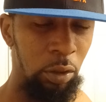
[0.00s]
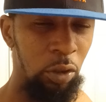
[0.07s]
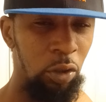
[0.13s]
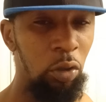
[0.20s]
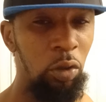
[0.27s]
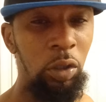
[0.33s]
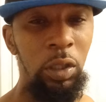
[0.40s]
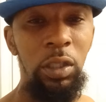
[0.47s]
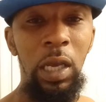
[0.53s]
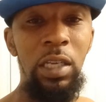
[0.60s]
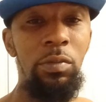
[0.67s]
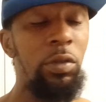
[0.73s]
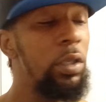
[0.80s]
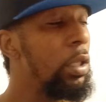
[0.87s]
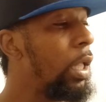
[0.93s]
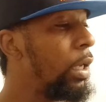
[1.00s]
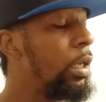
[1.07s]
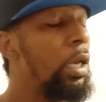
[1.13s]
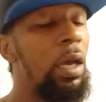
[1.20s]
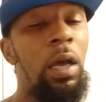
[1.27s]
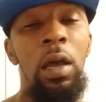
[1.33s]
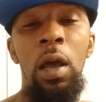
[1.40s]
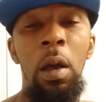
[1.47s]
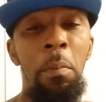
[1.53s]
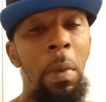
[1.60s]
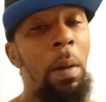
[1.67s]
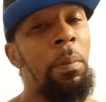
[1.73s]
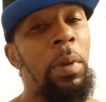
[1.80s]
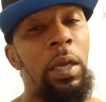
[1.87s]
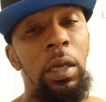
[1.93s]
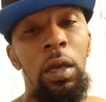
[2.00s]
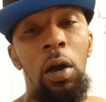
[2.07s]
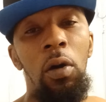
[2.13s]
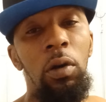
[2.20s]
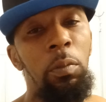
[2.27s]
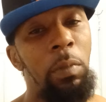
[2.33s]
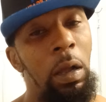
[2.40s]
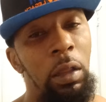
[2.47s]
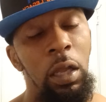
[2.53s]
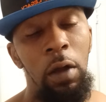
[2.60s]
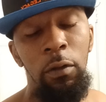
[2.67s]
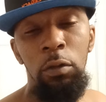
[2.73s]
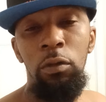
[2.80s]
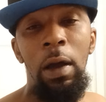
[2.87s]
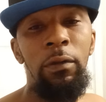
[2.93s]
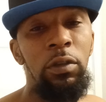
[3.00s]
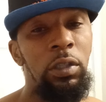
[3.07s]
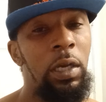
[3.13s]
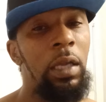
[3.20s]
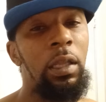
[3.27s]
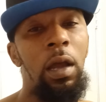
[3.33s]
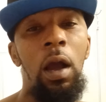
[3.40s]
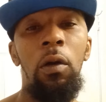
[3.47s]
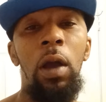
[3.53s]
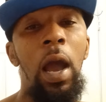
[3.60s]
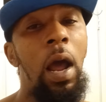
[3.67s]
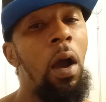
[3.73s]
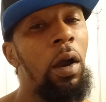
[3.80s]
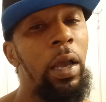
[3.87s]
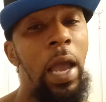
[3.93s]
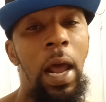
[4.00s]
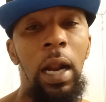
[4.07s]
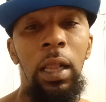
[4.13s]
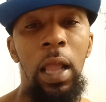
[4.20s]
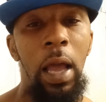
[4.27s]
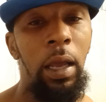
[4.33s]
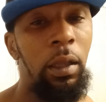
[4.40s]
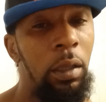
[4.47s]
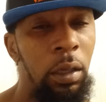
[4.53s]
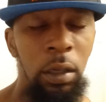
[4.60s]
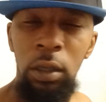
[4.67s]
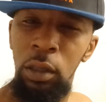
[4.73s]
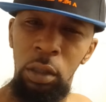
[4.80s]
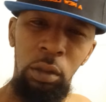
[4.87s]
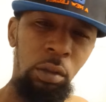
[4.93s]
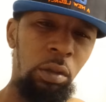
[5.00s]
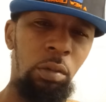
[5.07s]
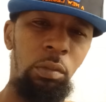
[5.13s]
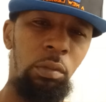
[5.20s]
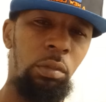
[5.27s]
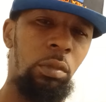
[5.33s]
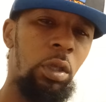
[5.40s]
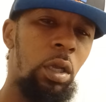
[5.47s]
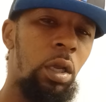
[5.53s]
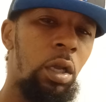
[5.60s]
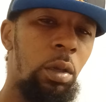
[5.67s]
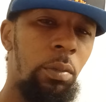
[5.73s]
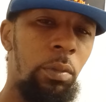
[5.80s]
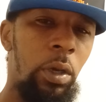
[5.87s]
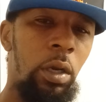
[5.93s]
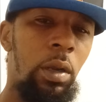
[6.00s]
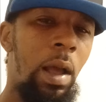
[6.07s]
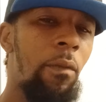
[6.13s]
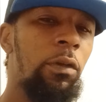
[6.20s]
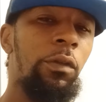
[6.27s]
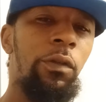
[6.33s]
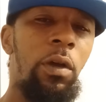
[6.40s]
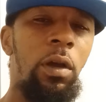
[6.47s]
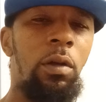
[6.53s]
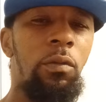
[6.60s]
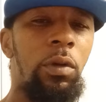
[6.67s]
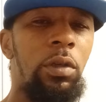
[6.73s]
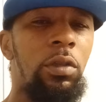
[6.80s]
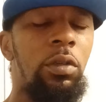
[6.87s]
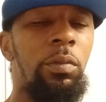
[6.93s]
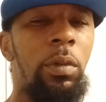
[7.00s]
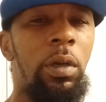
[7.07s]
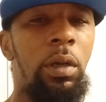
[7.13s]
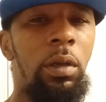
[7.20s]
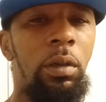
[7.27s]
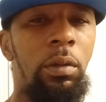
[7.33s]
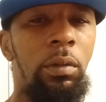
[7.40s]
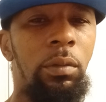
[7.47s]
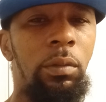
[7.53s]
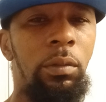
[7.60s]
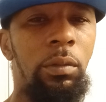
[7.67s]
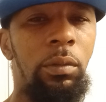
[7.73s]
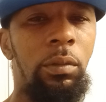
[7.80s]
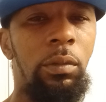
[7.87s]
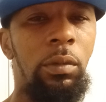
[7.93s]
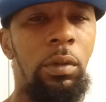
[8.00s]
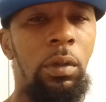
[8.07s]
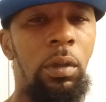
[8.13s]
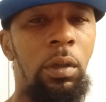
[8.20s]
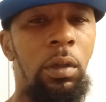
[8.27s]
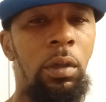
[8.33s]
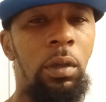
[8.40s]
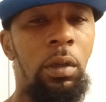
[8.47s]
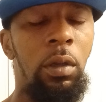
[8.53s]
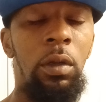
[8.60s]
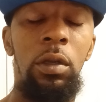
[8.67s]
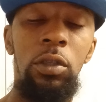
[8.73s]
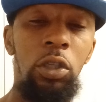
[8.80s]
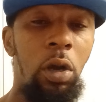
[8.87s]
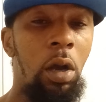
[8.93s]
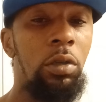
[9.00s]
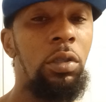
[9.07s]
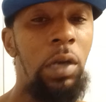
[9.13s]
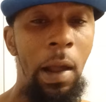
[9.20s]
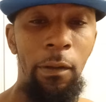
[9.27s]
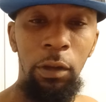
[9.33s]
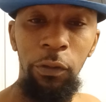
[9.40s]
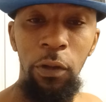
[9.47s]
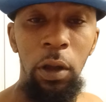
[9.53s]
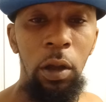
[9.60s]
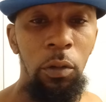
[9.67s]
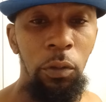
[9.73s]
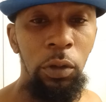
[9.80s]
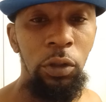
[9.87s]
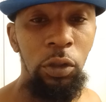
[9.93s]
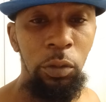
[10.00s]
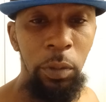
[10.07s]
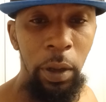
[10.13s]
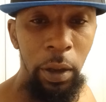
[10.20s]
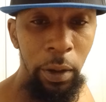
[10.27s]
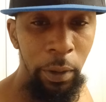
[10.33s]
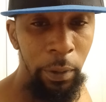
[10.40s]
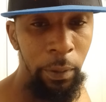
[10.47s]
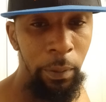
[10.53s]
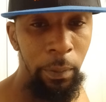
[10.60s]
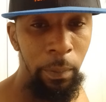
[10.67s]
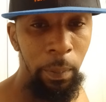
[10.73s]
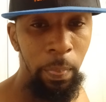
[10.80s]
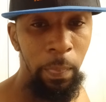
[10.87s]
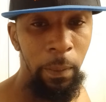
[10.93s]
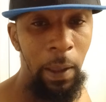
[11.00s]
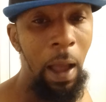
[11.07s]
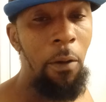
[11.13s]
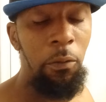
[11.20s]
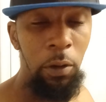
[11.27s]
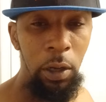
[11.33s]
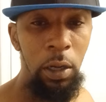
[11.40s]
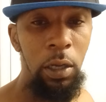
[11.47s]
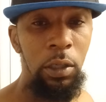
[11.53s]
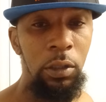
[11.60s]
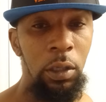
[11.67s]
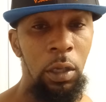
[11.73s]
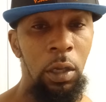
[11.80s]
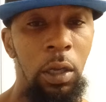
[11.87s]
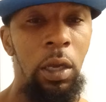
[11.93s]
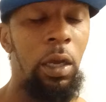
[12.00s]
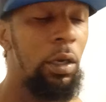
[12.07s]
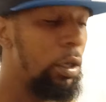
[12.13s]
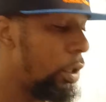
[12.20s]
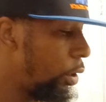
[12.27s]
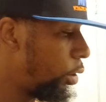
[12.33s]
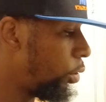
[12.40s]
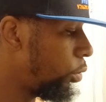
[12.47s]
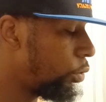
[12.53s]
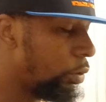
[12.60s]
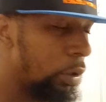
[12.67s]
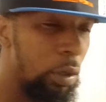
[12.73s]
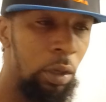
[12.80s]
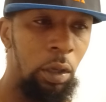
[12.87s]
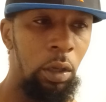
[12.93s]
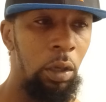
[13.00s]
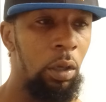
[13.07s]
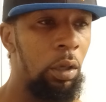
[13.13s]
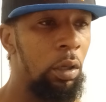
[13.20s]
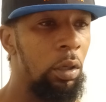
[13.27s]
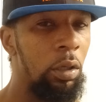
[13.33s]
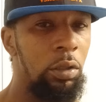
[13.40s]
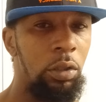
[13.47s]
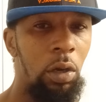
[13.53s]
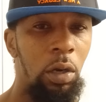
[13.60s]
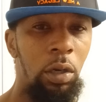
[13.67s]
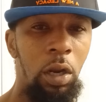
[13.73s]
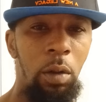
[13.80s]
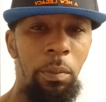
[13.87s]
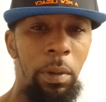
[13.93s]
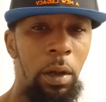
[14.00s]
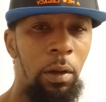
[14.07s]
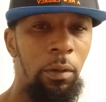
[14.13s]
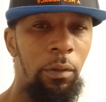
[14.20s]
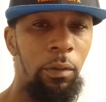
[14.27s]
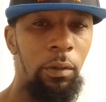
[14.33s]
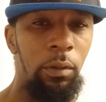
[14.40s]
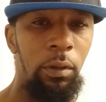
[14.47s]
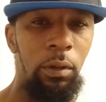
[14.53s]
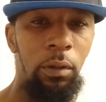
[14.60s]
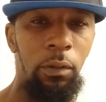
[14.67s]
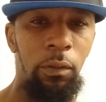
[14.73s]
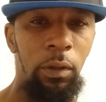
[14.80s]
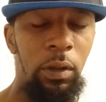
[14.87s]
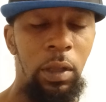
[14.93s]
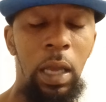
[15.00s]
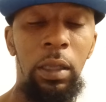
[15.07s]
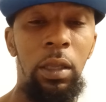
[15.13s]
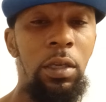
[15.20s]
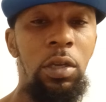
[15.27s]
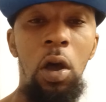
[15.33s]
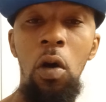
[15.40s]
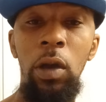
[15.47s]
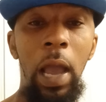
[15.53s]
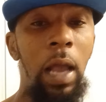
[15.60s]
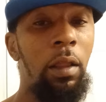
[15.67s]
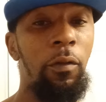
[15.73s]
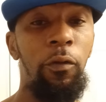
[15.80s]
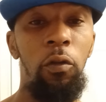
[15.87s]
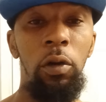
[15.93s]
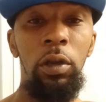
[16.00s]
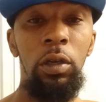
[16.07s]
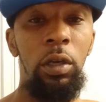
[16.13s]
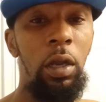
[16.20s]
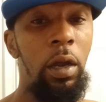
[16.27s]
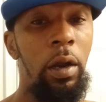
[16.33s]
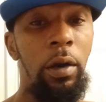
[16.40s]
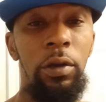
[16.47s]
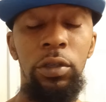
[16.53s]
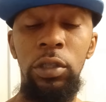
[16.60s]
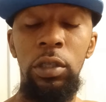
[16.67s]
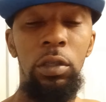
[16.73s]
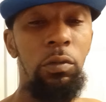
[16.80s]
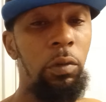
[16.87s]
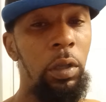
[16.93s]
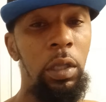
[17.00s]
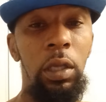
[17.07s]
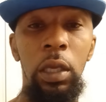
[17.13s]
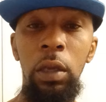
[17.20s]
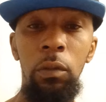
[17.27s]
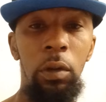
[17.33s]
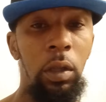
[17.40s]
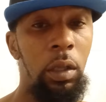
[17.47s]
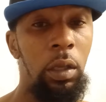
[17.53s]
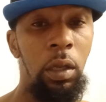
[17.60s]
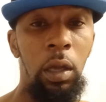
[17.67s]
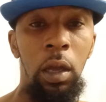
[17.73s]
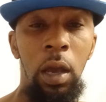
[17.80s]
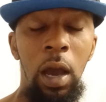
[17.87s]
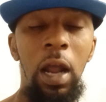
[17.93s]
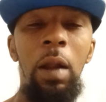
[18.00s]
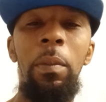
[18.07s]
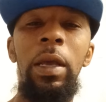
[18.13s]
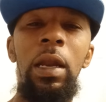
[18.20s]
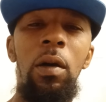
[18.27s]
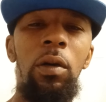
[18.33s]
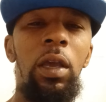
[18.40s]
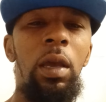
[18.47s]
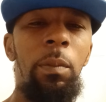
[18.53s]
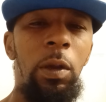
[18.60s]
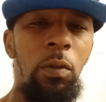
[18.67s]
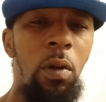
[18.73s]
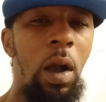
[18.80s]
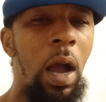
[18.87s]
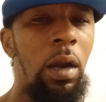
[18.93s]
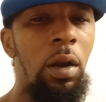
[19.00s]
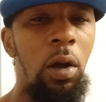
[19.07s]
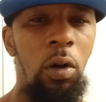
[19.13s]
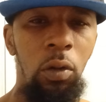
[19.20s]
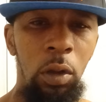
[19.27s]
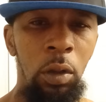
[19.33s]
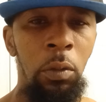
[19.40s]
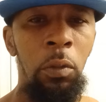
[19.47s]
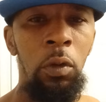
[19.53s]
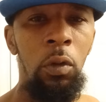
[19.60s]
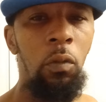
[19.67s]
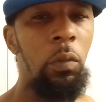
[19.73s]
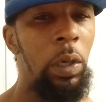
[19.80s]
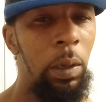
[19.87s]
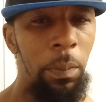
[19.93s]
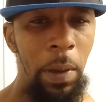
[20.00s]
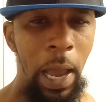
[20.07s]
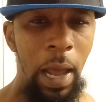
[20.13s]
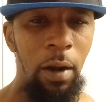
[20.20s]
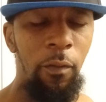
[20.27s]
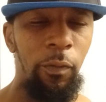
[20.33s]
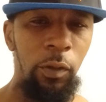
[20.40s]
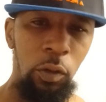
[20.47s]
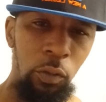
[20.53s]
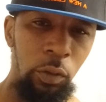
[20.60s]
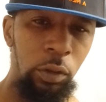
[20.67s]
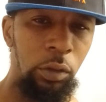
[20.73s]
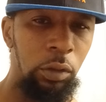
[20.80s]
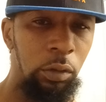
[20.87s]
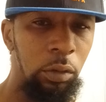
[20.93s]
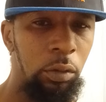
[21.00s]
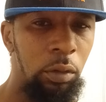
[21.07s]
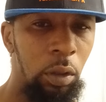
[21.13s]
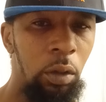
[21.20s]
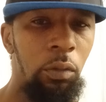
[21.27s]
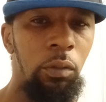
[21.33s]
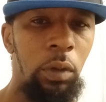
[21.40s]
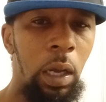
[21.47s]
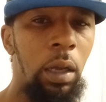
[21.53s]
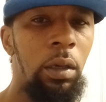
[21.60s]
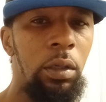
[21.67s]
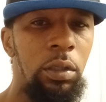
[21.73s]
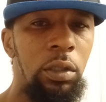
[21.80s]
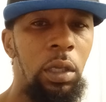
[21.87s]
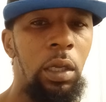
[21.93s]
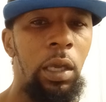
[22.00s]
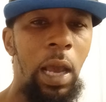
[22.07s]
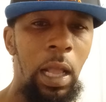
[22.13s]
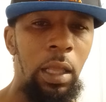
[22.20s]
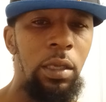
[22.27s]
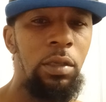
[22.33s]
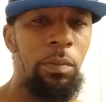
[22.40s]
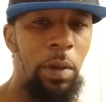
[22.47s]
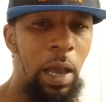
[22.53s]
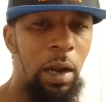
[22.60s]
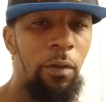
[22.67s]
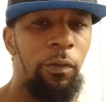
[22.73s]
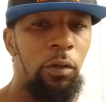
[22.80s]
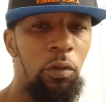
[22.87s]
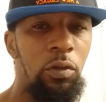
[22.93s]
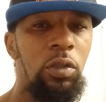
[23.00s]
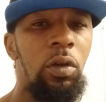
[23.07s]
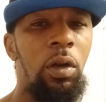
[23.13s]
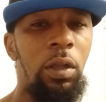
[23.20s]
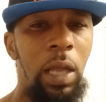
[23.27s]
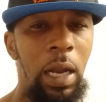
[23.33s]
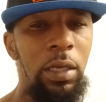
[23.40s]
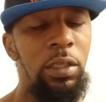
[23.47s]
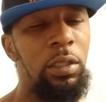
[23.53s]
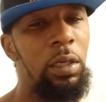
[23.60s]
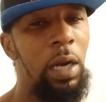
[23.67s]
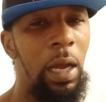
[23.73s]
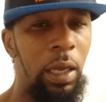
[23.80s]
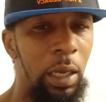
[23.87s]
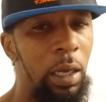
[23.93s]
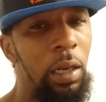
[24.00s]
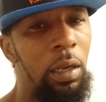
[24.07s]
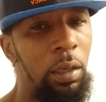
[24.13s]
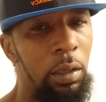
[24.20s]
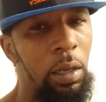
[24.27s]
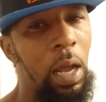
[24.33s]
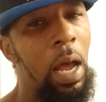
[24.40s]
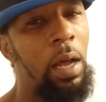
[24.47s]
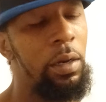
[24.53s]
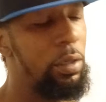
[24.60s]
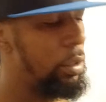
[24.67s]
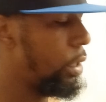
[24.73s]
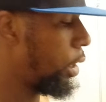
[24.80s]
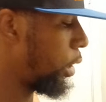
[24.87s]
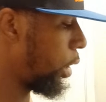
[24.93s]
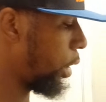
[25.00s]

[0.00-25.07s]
as soon as he say some shit like, yeah, my mink coat and my lovely wife just got the, our, our Cadillac and, damn, man, I was fucking with you, man. Charleston, I was fucking with you, man. I was. Until you started talking about like this whole California terror is just really, really and I mean don't get me wrong, I know we a bad influence, you know, I understand Cali's a bad influence on a lot of shit. I get it. I understand